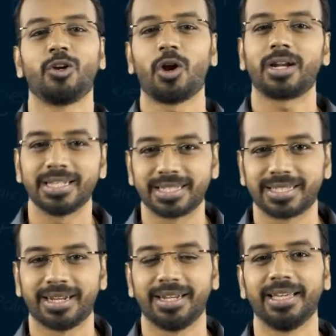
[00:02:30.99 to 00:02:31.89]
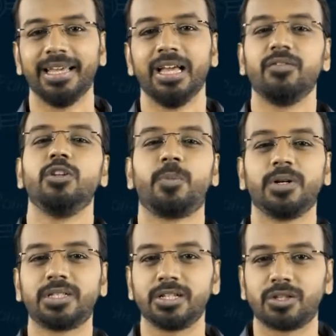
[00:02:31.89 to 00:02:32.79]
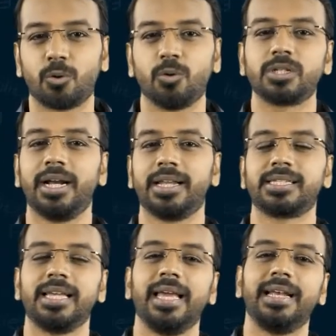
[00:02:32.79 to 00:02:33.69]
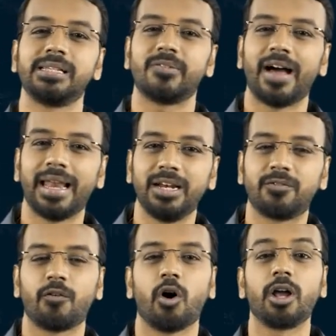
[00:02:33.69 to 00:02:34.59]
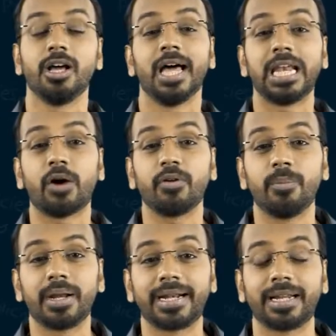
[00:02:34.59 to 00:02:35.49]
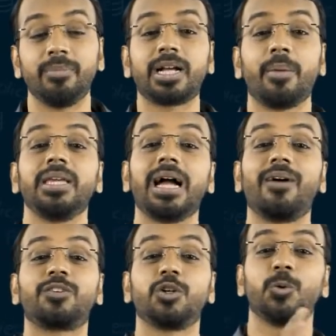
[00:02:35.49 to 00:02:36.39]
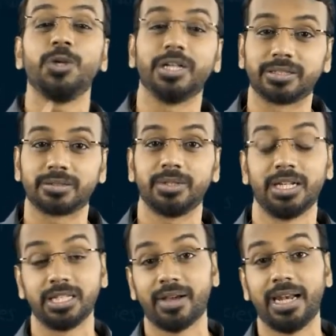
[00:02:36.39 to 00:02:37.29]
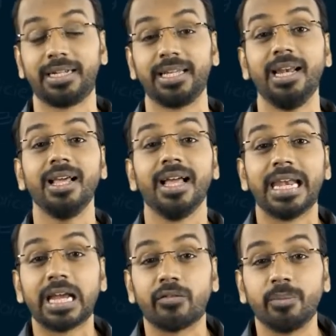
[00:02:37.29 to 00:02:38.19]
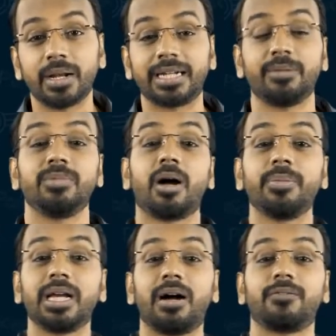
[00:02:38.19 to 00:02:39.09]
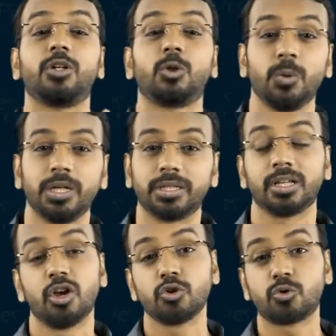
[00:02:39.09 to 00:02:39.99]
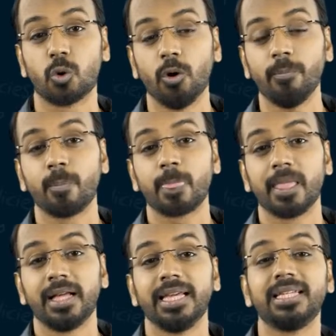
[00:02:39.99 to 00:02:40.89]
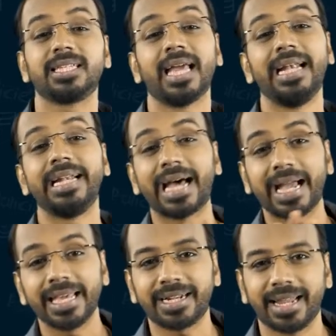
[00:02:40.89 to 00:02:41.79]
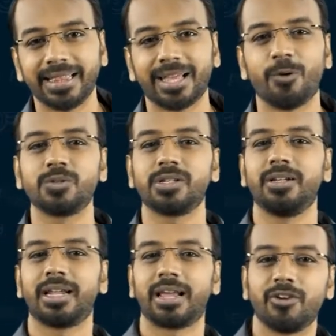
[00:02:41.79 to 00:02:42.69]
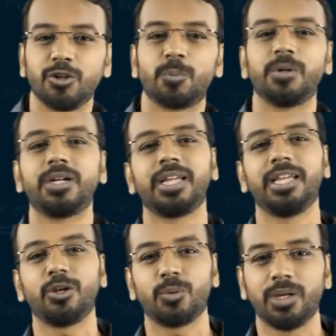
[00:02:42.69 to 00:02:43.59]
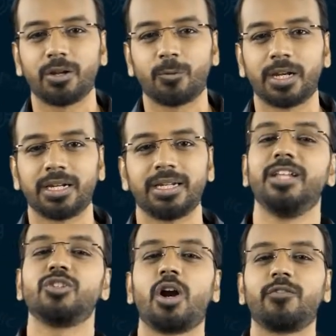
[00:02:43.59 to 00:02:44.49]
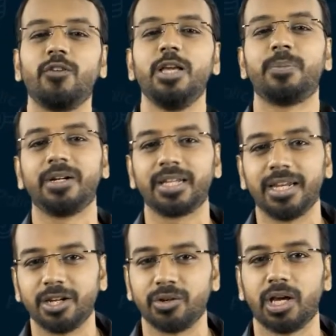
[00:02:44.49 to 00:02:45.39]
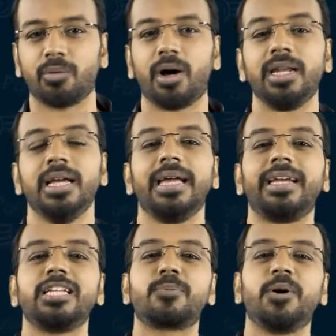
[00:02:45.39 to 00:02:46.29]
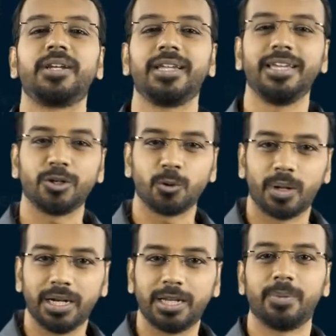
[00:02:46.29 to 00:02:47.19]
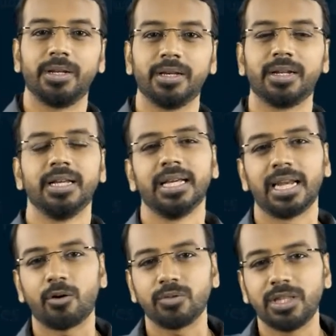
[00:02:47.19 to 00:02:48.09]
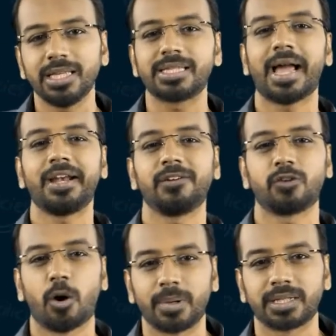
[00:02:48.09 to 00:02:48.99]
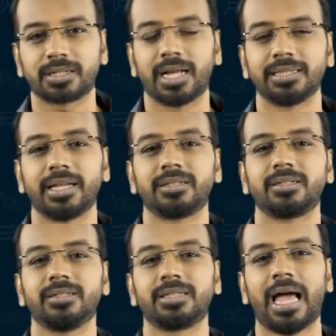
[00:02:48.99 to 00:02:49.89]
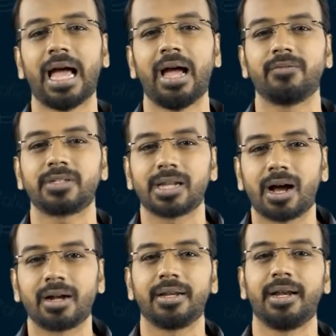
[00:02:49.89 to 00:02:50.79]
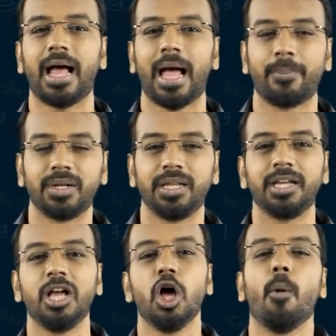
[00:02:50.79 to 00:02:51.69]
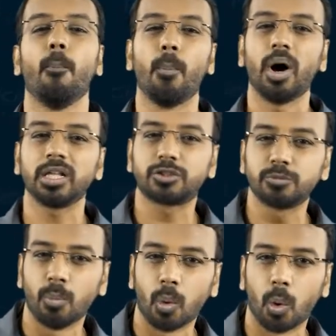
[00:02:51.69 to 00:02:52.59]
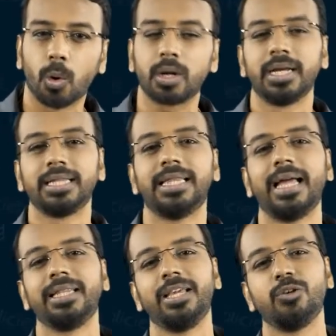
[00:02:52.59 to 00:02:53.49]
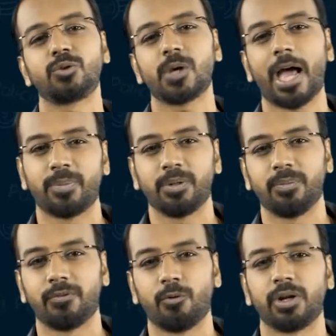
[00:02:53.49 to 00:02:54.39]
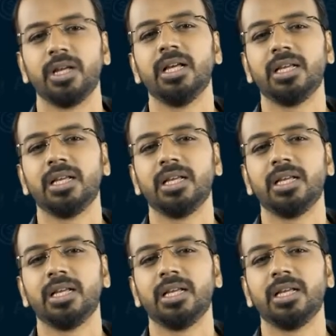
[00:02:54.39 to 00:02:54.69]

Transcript: Not necessarily. When you purchase the course, let us say it is valid for November attempt coming after 2 years. It is valid till November attempt coming after 2 years. So is entire 10,000 revenue pertaining to year 1? It is not fully pertaining to year 1, it is pertaining to multiple year. Now these kind of complex transactions have started happening much more than they used to happen before.